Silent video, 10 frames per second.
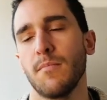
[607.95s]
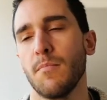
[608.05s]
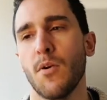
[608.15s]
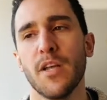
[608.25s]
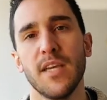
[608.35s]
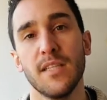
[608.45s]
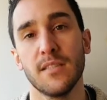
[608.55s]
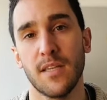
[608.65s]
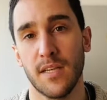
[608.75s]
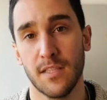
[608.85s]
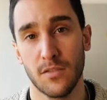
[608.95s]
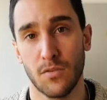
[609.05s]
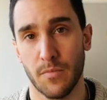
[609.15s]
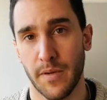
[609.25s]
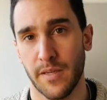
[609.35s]
Money is an
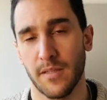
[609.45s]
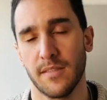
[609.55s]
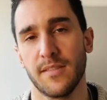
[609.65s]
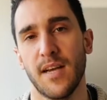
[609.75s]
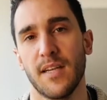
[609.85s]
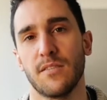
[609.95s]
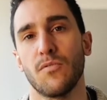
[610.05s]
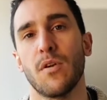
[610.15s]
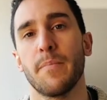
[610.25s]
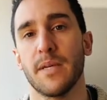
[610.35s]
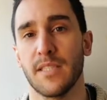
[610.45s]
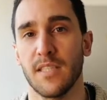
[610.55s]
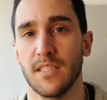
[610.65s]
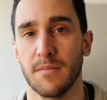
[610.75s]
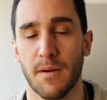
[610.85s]
instrument that
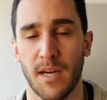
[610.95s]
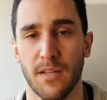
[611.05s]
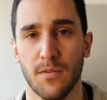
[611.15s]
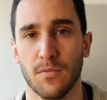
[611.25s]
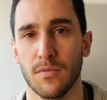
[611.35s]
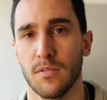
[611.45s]
represents value.